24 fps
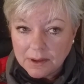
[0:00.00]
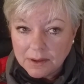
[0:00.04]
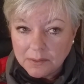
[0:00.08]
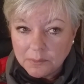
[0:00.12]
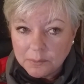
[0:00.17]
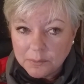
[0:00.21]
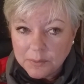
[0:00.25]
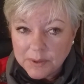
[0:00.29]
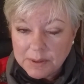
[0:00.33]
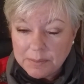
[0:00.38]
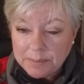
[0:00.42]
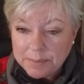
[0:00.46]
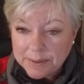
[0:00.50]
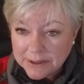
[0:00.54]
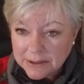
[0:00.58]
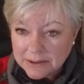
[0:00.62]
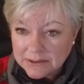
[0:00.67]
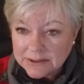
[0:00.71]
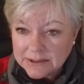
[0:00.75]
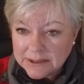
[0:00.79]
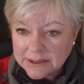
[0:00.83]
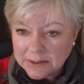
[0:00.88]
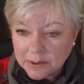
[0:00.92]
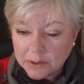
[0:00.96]
We
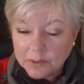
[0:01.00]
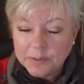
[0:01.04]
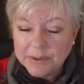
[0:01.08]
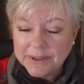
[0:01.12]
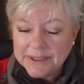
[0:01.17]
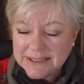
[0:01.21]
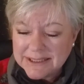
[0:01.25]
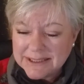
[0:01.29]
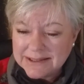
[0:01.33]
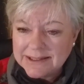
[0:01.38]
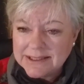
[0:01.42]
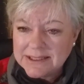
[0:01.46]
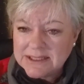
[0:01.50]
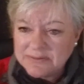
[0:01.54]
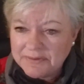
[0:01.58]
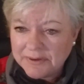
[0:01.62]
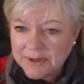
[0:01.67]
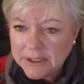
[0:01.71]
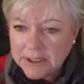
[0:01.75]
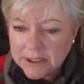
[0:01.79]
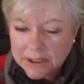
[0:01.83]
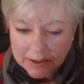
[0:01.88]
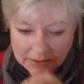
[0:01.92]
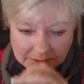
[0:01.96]
did these
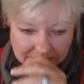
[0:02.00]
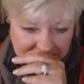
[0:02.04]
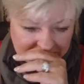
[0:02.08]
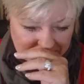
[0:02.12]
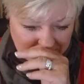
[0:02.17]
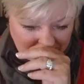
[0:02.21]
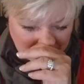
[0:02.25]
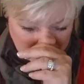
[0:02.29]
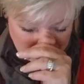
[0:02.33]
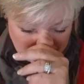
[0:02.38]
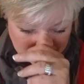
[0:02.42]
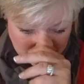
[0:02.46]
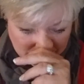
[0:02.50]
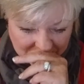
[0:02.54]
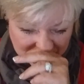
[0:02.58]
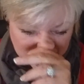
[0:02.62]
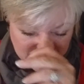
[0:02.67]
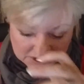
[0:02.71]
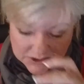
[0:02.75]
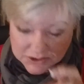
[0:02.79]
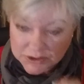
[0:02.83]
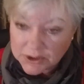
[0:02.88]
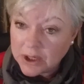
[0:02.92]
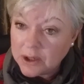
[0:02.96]
videos
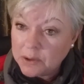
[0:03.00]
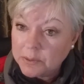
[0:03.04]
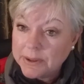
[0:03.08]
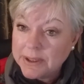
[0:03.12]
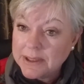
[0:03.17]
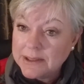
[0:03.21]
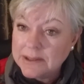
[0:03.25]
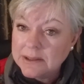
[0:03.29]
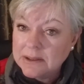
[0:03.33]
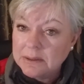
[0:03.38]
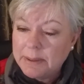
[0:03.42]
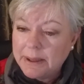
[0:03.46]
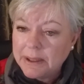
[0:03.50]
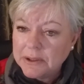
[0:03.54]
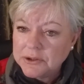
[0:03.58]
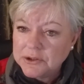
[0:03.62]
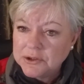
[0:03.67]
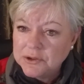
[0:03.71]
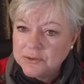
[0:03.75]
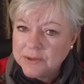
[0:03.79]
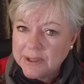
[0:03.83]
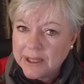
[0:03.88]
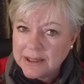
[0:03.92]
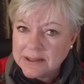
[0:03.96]
to start with in about
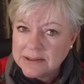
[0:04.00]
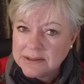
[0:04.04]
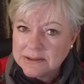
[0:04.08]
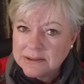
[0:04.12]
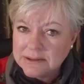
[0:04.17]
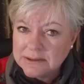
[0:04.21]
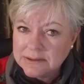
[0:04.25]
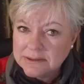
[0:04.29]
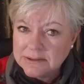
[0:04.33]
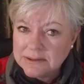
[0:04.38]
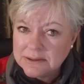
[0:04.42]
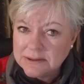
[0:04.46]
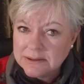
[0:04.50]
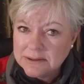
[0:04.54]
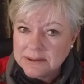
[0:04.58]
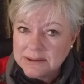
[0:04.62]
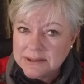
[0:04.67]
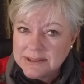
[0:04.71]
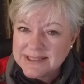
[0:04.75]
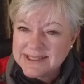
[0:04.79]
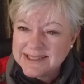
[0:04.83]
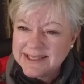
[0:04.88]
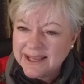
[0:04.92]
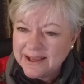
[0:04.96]

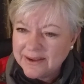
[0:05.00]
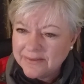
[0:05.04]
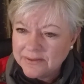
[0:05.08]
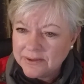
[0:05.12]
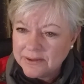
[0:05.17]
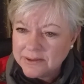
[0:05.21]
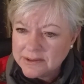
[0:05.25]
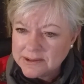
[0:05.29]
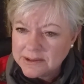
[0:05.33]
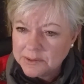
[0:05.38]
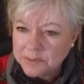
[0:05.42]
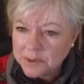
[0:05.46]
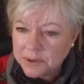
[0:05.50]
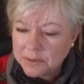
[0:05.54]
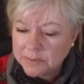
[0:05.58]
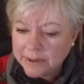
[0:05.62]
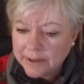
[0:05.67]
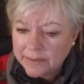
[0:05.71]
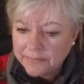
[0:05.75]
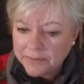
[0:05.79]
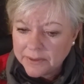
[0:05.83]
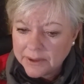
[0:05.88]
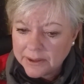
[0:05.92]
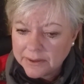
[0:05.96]
2007, somewhere
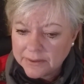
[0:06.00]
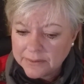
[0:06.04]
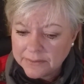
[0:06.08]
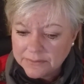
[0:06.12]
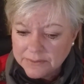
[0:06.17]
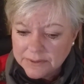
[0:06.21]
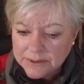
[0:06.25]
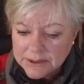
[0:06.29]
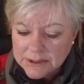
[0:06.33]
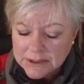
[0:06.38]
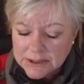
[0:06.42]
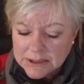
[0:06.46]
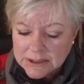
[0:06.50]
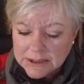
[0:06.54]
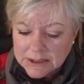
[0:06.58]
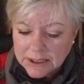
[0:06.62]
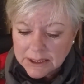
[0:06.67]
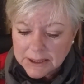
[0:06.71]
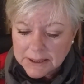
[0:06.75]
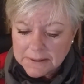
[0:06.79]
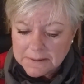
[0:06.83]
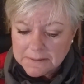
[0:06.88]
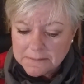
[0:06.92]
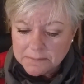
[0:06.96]
around there.
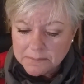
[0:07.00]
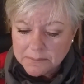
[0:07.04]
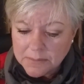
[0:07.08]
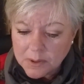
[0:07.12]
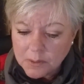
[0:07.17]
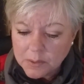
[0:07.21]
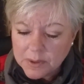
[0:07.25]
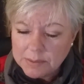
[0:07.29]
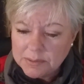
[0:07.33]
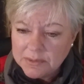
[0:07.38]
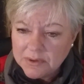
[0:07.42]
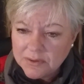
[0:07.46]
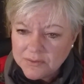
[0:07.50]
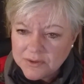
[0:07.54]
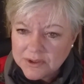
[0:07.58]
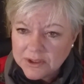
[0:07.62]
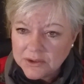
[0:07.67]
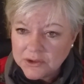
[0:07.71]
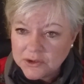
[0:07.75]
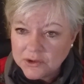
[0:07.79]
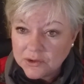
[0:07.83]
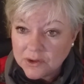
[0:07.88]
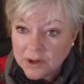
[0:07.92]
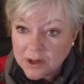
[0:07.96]
We moved
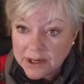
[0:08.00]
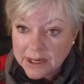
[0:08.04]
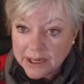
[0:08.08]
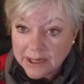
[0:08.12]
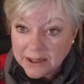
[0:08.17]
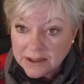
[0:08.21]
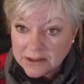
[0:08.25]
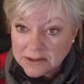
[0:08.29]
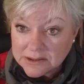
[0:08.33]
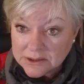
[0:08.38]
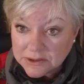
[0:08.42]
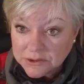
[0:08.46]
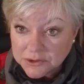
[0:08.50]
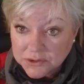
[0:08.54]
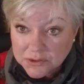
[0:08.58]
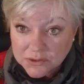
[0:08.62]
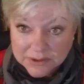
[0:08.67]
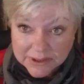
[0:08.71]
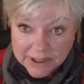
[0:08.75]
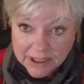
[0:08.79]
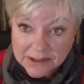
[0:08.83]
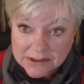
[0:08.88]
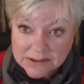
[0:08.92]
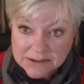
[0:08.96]
into our house in
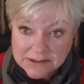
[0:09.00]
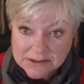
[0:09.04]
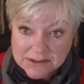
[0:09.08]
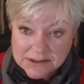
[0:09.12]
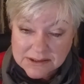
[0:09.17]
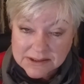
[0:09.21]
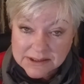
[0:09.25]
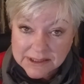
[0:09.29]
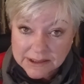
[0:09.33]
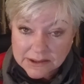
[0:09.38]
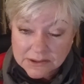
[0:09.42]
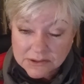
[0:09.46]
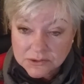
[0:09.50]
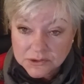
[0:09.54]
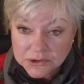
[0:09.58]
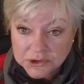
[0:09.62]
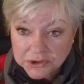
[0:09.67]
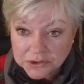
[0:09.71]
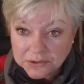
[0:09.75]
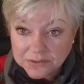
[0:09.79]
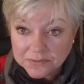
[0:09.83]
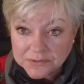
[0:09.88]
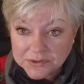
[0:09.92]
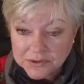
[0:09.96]
2006,
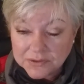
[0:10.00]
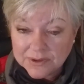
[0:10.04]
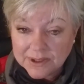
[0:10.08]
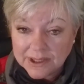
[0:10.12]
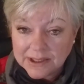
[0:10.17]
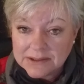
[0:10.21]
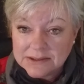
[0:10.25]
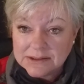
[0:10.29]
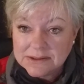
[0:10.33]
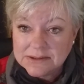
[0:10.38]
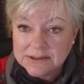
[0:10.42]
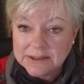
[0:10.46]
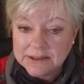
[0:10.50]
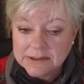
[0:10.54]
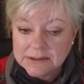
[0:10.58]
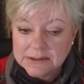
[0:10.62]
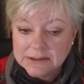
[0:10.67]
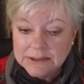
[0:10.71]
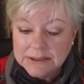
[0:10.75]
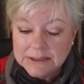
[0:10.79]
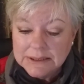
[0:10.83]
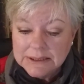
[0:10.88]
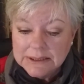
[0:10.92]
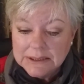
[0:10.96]
June of 2006.
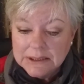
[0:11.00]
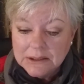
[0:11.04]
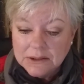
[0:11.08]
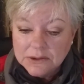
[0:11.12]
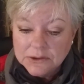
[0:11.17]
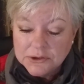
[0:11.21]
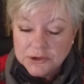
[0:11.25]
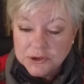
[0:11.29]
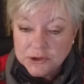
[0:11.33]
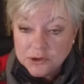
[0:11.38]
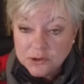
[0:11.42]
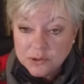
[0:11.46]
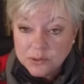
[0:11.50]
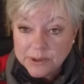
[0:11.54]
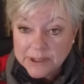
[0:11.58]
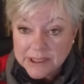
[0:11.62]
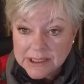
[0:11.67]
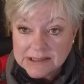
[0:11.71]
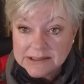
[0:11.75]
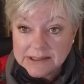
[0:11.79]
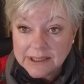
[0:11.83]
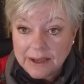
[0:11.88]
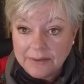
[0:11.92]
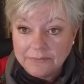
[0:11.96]
2
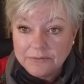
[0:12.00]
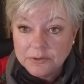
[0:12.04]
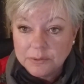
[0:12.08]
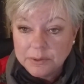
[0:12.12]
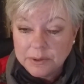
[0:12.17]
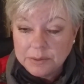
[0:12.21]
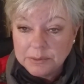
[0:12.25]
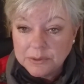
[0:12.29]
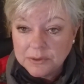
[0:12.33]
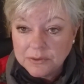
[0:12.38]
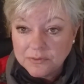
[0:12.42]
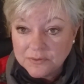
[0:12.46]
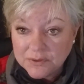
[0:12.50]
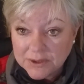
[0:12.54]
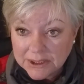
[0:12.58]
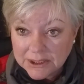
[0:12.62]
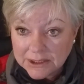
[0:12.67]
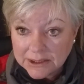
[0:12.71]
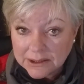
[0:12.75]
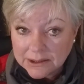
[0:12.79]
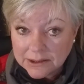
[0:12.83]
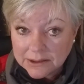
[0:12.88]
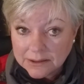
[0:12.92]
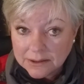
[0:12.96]
weeks after we moved
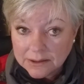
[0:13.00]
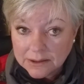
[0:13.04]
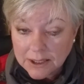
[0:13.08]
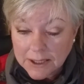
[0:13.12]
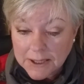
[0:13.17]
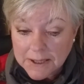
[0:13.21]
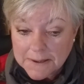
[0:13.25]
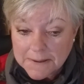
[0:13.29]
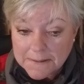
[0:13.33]
in,